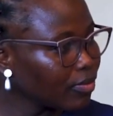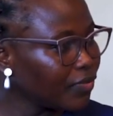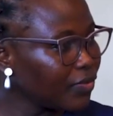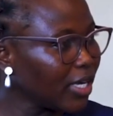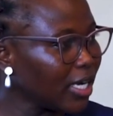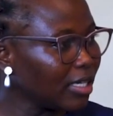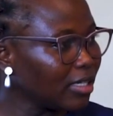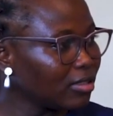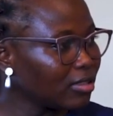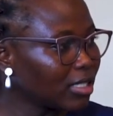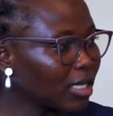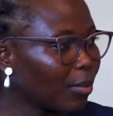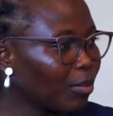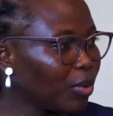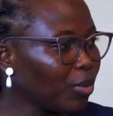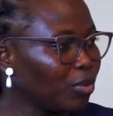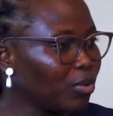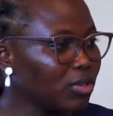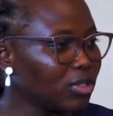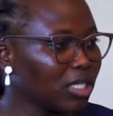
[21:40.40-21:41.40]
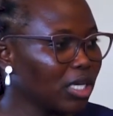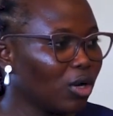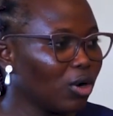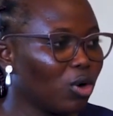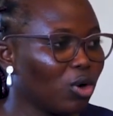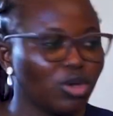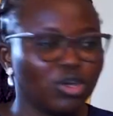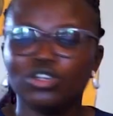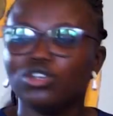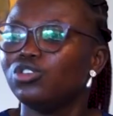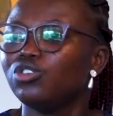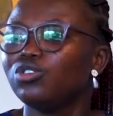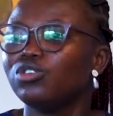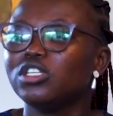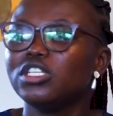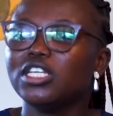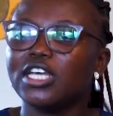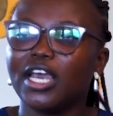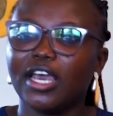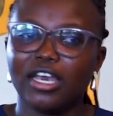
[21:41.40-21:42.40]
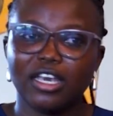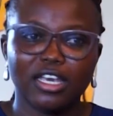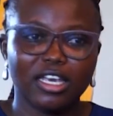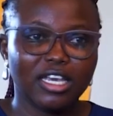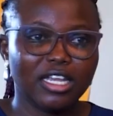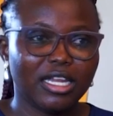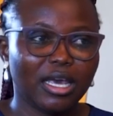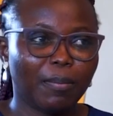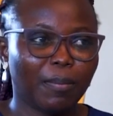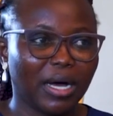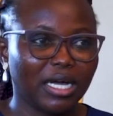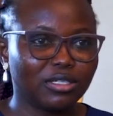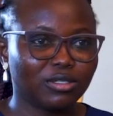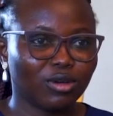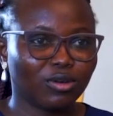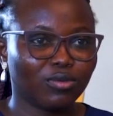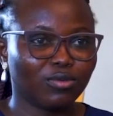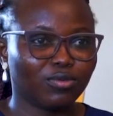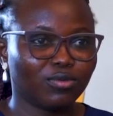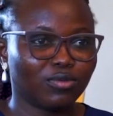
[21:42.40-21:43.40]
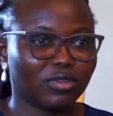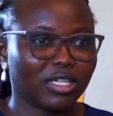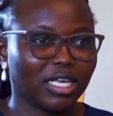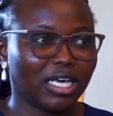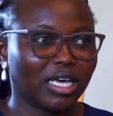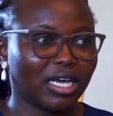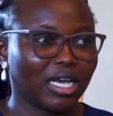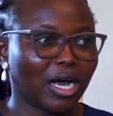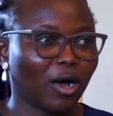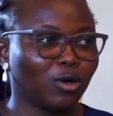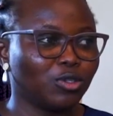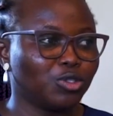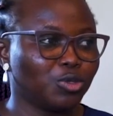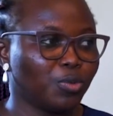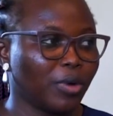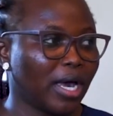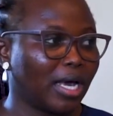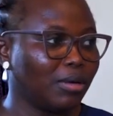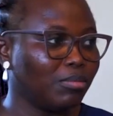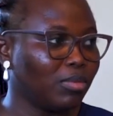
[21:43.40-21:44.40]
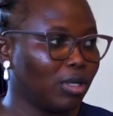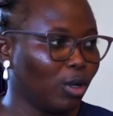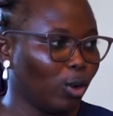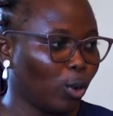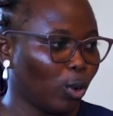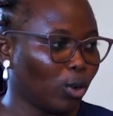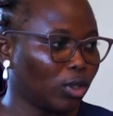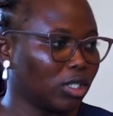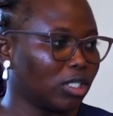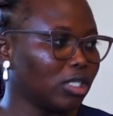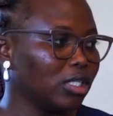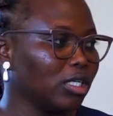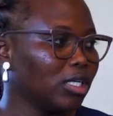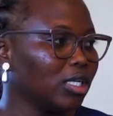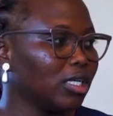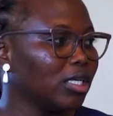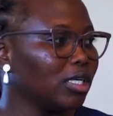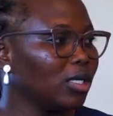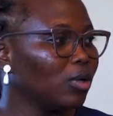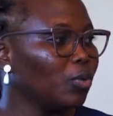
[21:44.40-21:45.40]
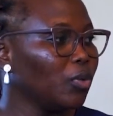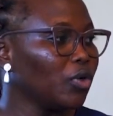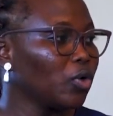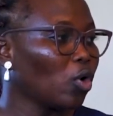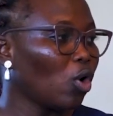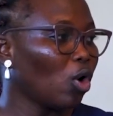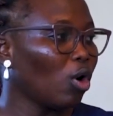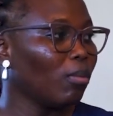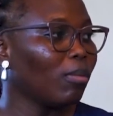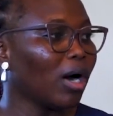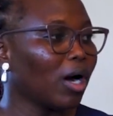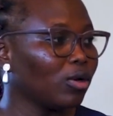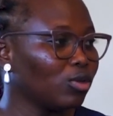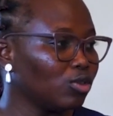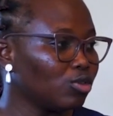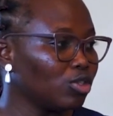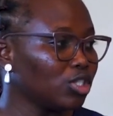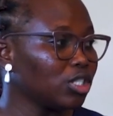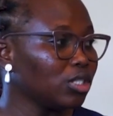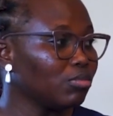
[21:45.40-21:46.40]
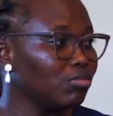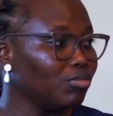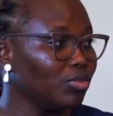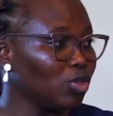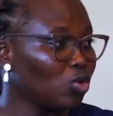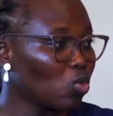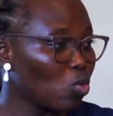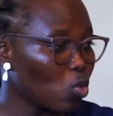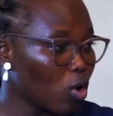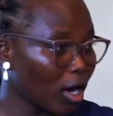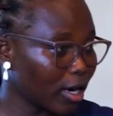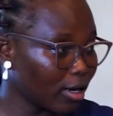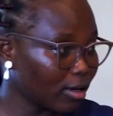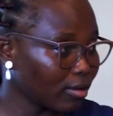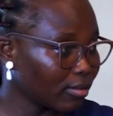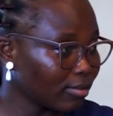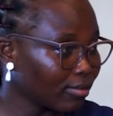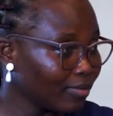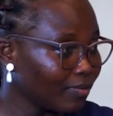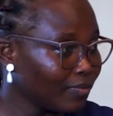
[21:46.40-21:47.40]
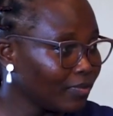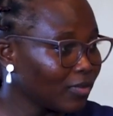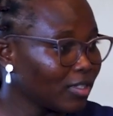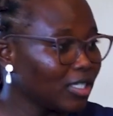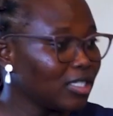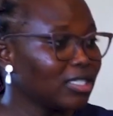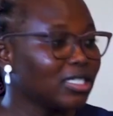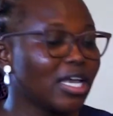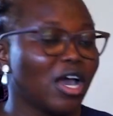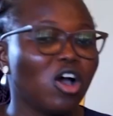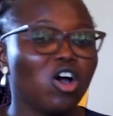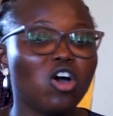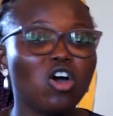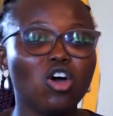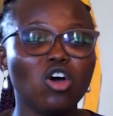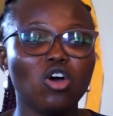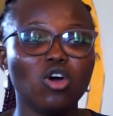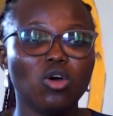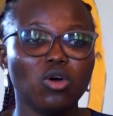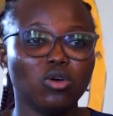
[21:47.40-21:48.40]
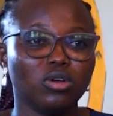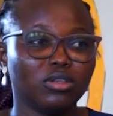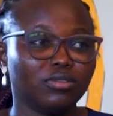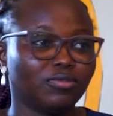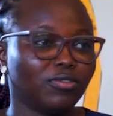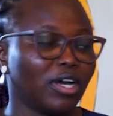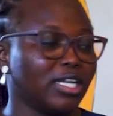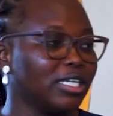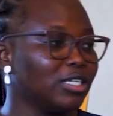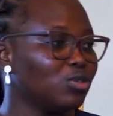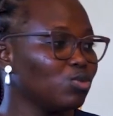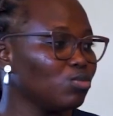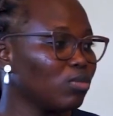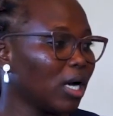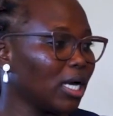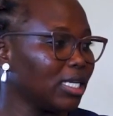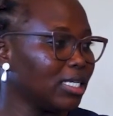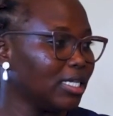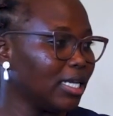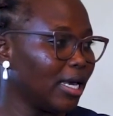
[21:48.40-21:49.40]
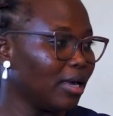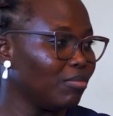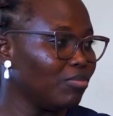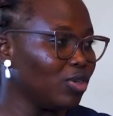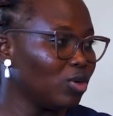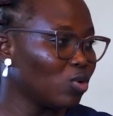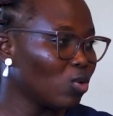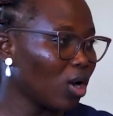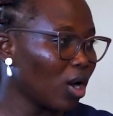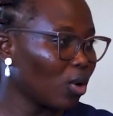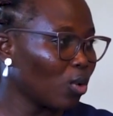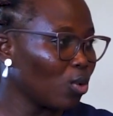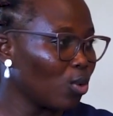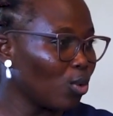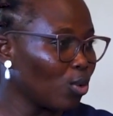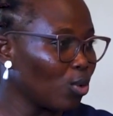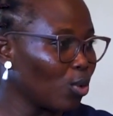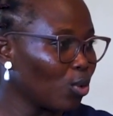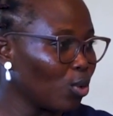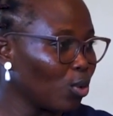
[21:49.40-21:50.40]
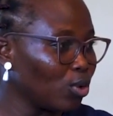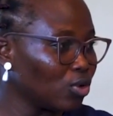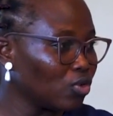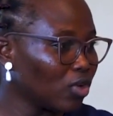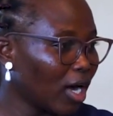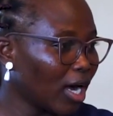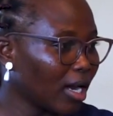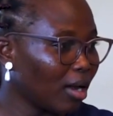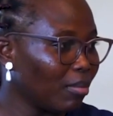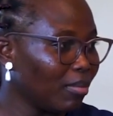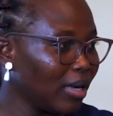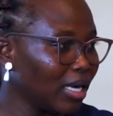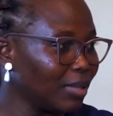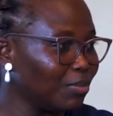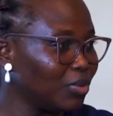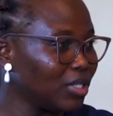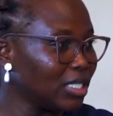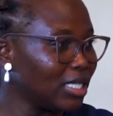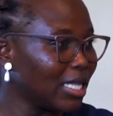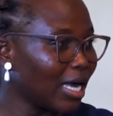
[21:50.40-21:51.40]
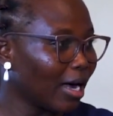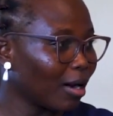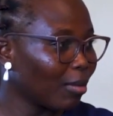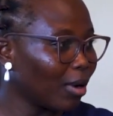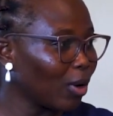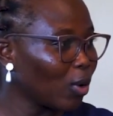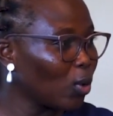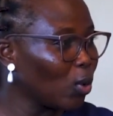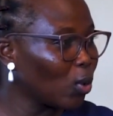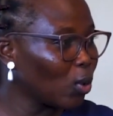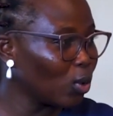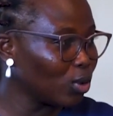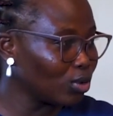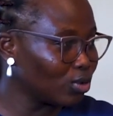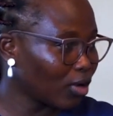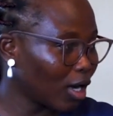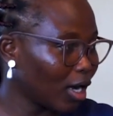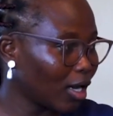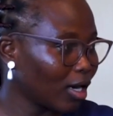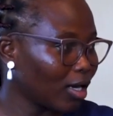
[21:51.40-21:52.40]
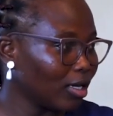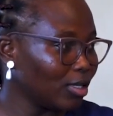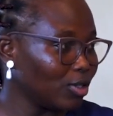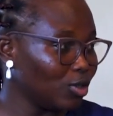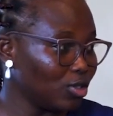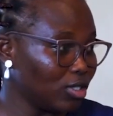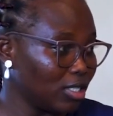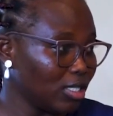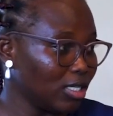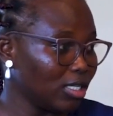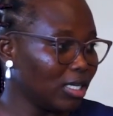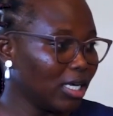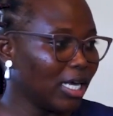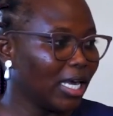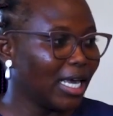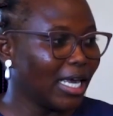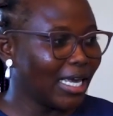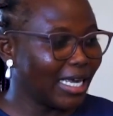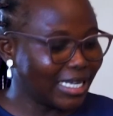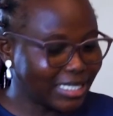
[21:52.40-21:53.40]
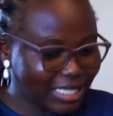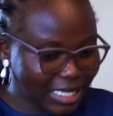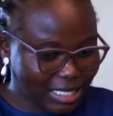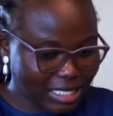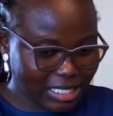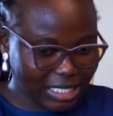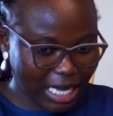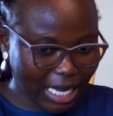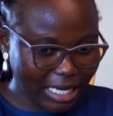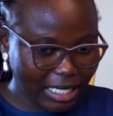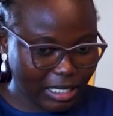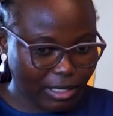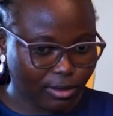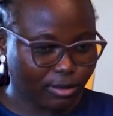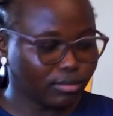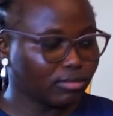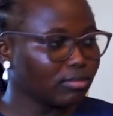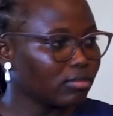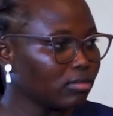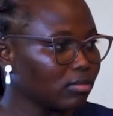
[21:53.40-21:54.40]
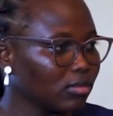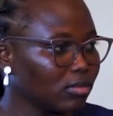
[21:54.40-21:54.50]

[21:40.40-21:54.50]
Then some people will say, oh, you dear, in the part of the country where I belong, we call malnutrition bikwara. They say, oh, for this man, dear, bikwara konko dwara, baby dharma koko dwara. You see, it's a cycle.